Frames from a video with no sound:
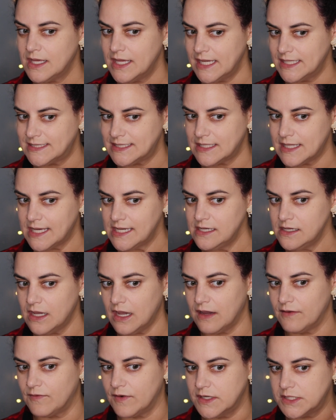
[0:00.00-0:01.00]
It's light
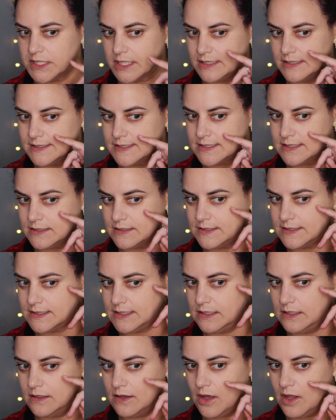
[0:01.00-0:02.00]
coverage. I can still
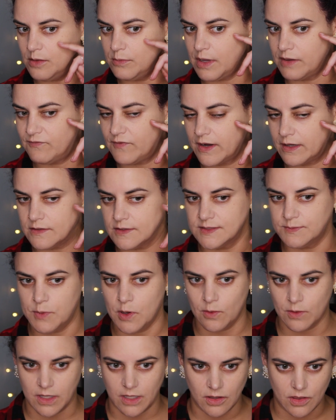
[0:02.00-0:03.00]
see all my freckles
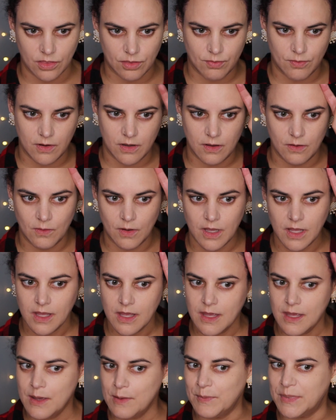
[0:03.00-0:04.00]
poking through
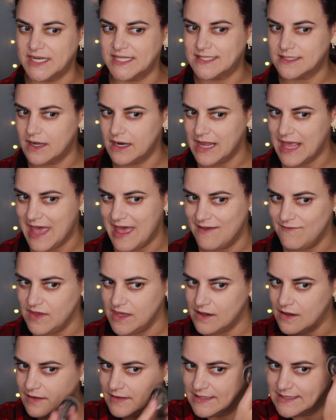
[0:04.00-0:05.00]
but it's not
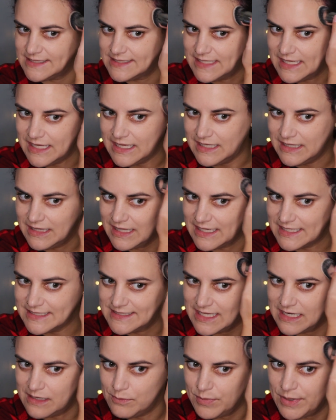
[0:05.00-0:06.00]
heavy on the skin. Like I
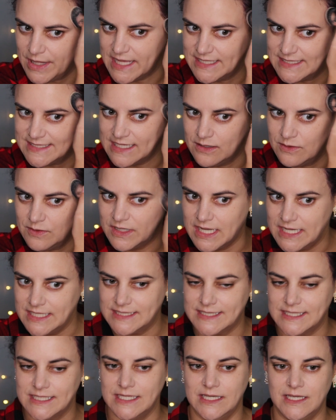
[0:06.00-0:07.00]
said, it blends out
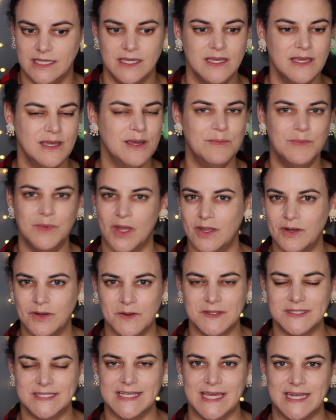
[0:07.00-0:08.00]
nicely, not
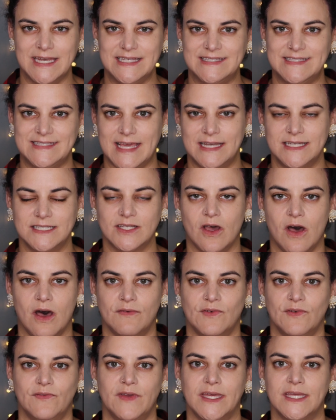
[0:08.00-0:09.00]
noticing any scent
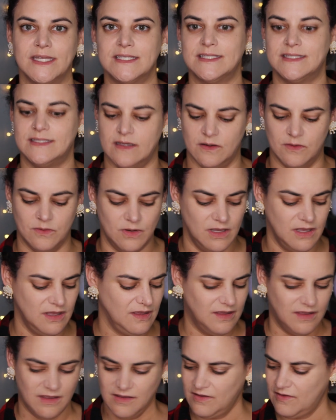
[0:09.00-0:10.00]
off of it. So
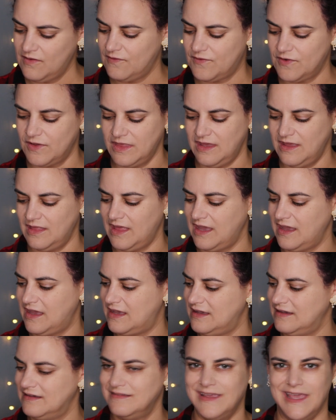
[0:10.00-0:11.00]
for the
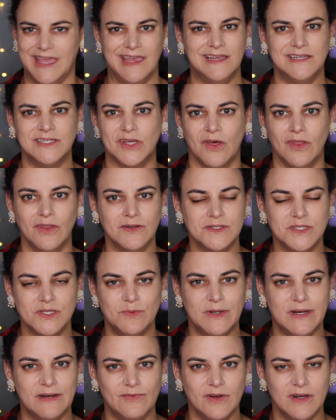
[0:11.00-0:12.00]
like $8
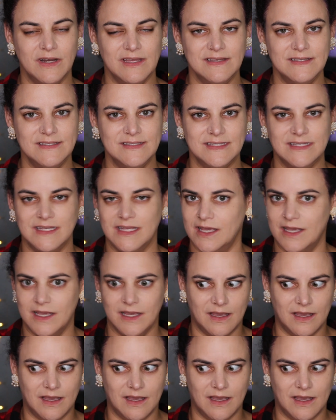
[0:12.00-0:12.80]
or whatever it is,